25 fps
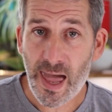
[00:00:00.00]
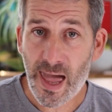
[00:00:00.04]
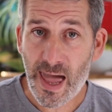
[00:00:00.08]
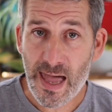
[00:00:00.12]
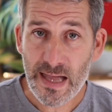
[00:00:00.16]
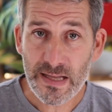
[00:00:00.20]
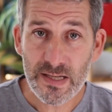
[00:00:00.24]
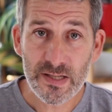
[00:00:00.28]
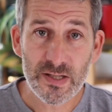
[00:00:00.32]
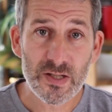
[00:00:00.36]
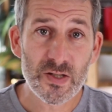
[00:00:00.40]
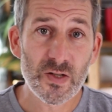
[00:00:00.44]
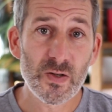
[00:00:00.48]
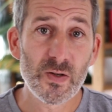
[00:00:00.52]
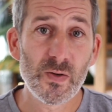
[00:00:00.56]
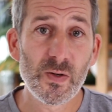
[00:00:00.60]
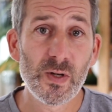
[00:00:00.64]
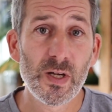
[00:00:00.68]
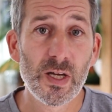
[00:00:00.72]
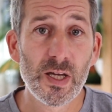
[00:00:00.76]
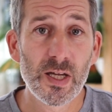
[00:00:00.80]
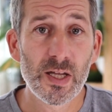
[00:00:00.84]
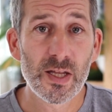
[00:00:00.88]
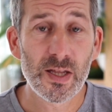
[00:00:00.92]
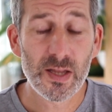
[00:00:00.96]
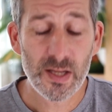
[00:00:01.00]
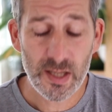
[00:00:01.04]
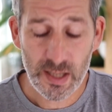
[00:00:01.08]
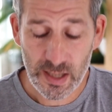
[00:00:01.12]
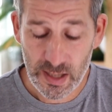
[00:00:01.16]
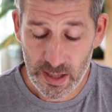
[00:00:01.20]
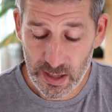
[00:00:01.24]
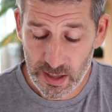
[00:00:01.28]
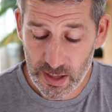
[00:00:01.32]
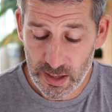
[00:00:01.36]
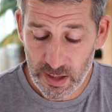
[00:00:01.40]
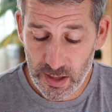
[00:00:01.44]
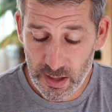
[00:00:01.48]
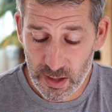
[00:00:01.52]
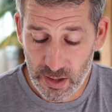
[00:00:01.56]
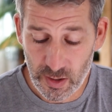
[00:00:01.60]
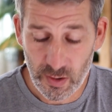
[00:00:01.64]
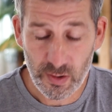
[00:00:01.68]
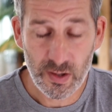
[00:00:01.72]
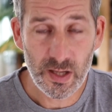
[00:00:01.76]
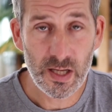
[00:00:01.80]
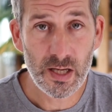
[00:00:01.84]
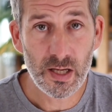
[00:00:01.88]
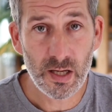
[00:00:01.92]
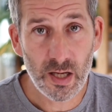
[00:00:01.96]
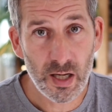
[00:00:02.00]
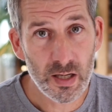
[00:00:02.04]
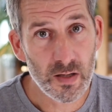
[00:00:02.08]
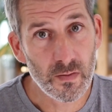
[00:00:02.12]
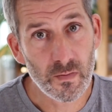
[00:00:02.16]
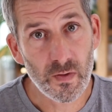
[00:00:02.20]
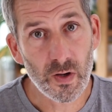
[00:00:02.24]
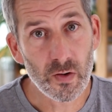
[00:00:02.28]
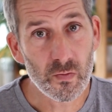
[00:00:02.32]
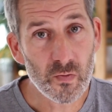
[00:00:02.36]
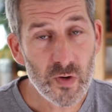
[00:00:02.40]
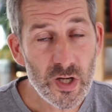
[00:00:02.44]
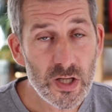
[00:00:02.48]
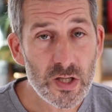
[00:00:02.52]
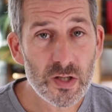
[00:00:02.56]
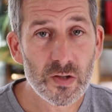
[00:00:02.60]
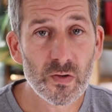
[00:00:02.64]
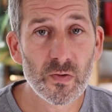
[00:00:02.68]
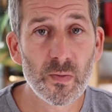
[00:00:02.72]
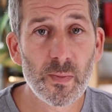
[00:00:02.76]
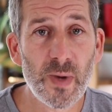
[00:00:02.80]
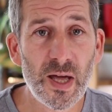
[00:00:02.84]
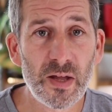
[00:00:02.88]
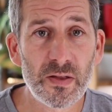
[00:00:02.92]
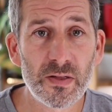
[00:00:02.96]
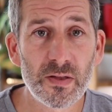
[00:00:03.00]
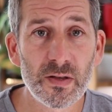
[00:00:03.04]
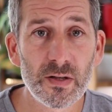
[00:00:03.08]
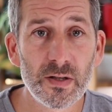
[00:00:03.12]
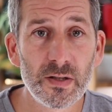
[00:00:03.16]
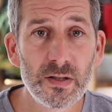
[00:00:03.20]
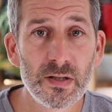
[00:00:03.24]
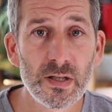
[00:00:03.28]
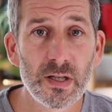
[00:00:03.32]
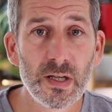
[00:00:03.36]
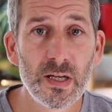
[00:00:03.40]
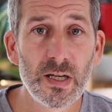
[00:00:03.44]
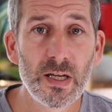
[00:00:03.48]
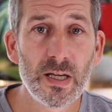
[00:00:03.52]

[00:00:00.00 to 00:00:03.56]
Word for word: and do the you know the kind of original method